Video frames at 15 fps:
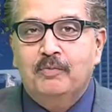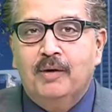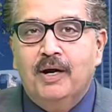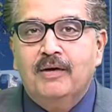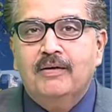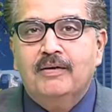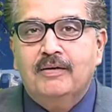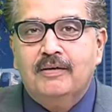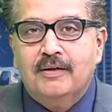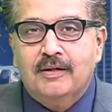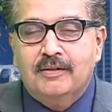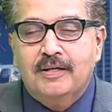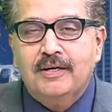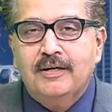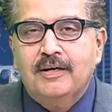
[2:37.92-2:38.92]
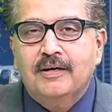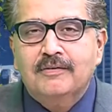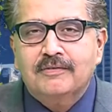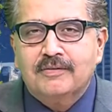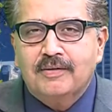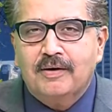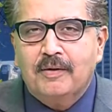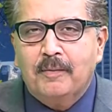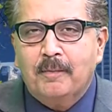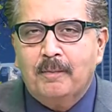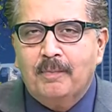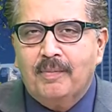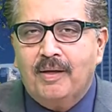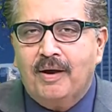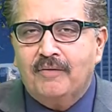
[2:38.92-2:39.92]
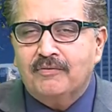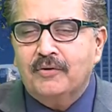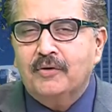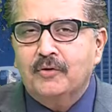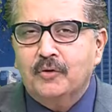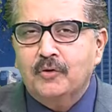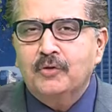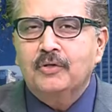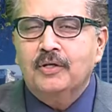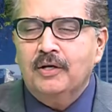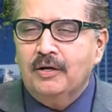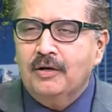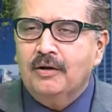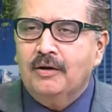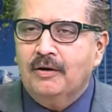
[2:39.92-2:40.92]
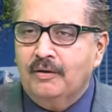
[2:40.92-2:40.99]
but the thing is, after introducing,